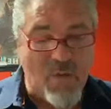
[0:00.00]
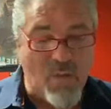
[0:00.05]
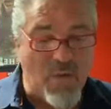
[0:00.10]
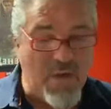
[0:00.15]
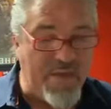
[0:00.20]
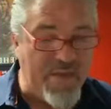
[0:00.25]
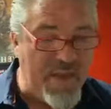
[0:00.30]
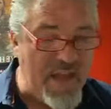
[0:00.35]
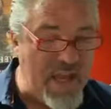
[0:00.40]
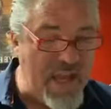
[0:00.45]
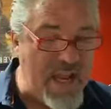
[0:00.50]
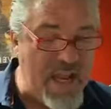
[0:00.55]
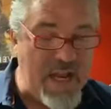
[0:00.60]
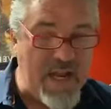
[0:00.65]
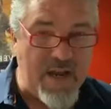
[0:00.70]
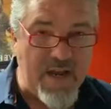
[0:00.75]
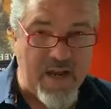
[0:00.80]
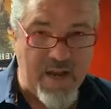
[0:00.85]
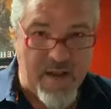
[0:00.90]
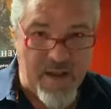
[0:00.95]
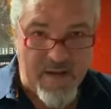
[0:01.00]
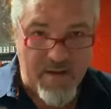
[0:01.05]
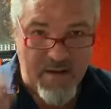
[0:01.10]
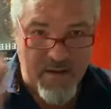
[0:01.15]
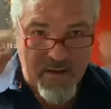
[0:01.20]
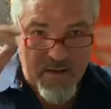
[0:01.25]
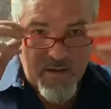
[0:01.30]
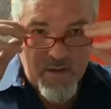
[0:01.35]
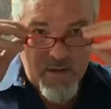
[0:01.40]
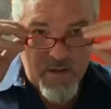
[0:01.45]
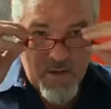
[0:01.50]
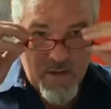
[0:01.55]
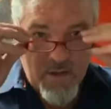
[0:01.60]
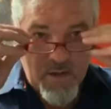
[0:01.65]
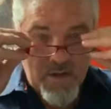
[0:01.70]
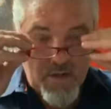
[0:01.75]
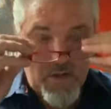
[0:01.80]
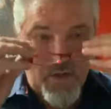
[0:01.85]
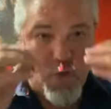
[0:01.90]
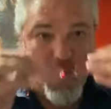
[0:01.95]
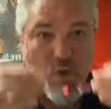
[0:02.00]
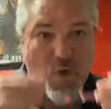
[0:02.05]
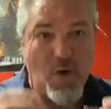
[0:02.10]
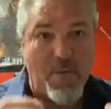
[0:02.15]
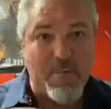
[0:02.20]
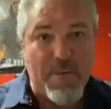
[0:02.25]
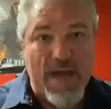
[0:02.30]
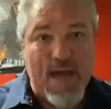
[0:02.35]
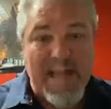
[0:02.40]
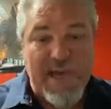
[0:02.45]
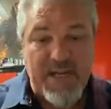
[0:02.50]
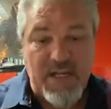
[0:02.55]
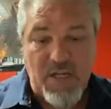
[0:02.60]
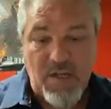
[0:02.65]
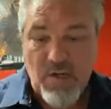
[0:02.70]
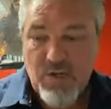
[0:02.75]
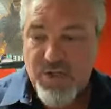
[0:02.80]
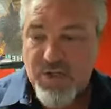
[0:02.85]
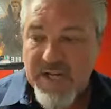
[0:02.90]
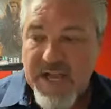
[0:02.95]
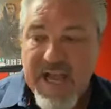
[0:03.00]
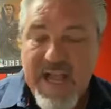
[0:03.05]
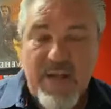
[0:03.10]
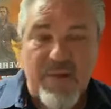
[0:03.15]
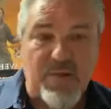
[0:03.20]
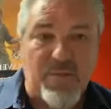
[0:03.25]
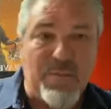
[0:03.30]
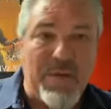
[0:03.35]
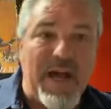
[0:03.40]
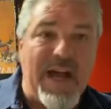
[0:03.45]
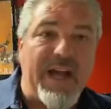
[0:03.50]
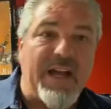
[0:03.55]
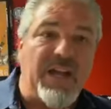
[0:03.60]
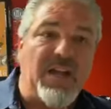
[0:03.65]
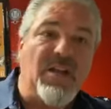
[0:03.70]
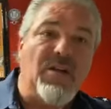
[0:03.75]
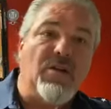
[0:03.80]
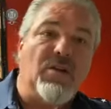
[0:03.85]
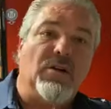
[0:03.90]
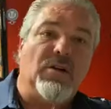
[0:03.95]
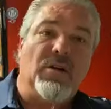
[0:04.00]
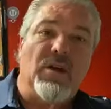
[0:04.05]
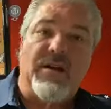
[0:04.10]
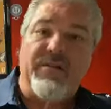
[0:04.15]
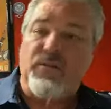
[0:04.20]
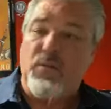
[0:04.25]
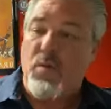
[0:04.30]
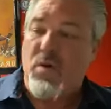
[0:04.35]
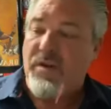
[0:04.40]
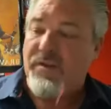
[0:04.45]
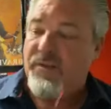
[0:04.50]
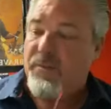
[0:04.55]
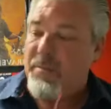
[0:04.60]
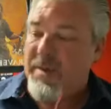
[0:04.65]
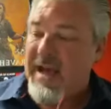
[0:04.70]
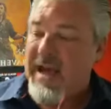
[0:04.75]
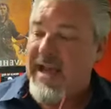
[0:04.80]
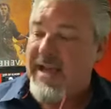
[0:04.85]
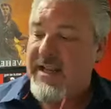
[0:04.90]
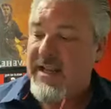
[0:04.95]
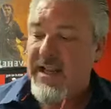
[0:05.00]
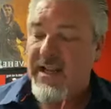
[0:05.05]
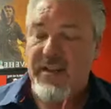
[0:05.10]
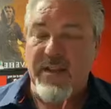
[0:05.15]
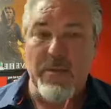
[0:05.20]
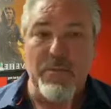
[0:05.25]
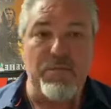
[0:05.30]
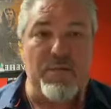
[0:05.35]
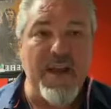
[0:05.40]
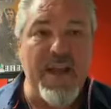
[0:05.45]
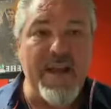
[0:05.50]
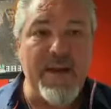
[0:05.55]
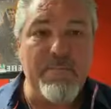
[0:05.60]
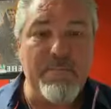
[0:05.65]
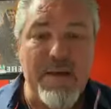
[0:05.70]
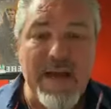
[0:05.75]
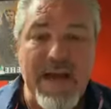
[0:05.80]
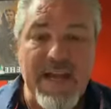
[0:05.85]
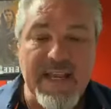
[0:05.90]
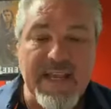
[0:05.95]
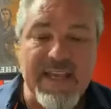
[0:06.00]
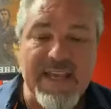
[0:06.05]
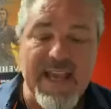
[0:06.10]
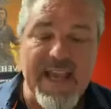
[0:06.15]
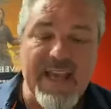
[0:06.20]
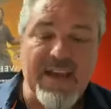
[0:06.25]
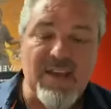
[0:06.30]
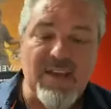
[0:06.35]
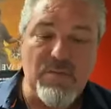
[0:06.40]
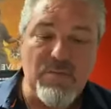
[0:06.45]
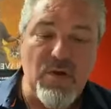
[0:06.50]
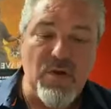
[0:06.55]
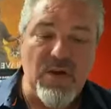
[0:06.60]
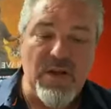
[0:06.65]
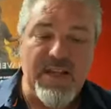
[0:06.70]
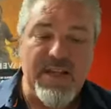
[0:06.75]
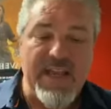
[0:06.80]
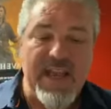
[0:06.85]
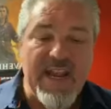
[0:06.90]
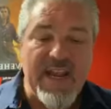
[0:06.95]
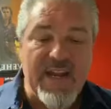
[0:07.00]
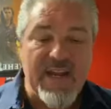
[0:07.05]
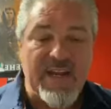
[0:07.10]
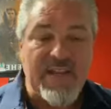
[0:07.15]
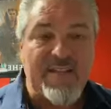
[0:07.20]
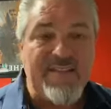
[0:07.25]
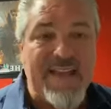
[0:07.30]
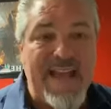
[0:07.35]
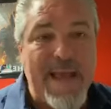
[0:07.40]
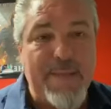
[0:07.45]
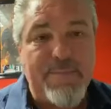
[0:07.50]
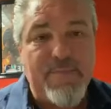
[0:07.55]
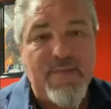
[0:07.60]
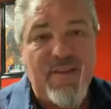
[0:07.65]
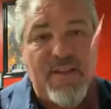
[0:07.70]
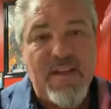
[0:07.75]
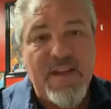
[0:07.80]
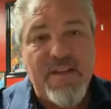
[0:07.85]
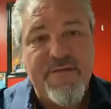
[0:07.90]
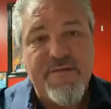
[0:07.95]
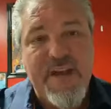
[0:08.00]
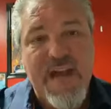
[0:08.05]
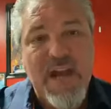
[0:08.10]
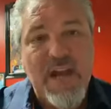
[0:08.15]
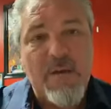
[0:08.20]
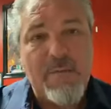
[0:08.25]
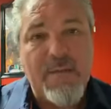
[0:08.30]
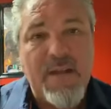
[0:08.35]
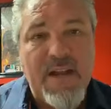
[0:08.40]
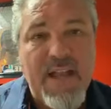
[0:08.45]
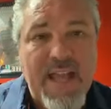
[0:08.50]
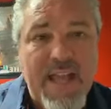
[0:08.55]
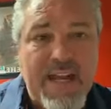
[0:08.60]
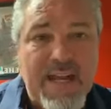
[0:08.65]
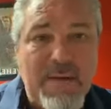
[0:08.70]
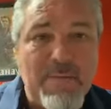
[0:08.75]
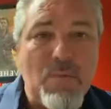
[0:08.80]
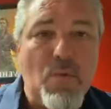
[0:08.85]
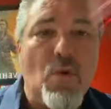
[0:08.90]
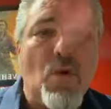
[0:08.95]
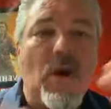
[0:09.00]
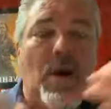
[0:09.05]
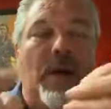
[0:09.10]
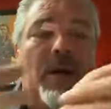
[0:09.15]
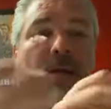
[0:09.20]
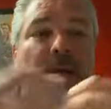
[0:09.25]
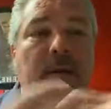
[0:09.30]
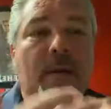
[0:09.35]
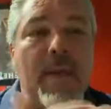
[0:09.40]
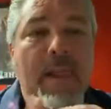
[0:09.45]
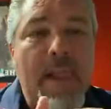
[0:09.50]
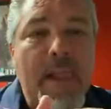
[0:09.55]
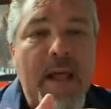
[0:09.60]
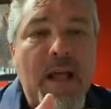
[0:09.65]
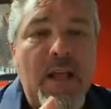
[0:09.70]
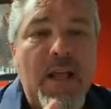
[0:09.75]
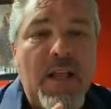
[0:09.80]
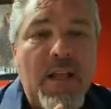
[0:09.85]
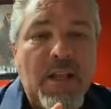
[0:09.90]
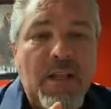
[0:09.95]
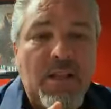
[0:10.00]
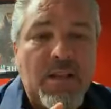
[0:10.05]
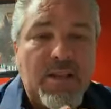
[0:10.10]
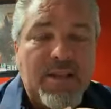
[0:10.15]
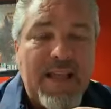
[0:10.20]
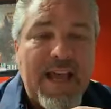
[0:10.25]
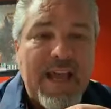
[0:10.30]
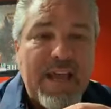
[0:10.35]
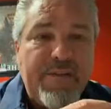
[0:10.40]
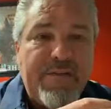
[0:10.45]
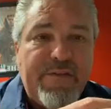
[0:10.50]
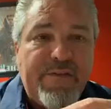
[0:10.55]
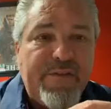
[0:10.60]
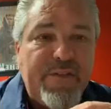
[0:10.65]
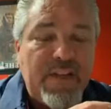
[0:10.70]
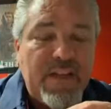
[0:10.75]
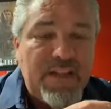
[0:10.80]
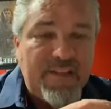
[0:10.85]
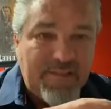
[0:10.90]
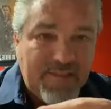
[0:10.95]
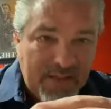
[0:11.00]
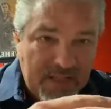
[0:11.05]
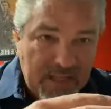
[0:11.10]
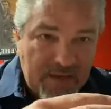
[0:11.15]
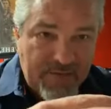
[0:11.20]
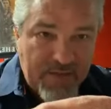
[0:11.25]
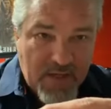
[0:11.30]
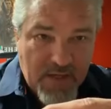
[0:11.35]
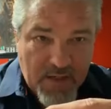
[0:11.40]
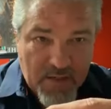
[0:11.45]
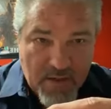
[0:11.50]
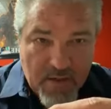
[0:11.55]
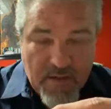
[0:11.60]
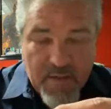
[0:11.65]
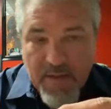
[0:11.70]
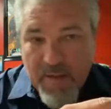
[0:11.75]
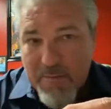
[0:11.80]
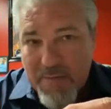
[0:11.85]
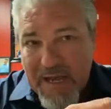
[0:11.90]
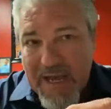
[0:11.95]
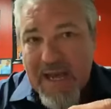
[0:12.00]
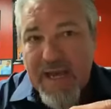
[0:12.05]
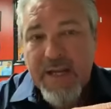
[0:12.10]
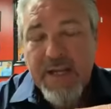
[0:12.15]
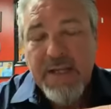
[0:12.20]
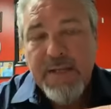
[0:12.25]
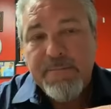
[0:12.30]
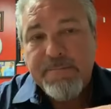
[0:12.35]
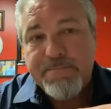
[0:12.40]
within your body, your child's body, your loved one's body, and the brain and body can't communicate and adapt to the environment anymore, life is leaving the body.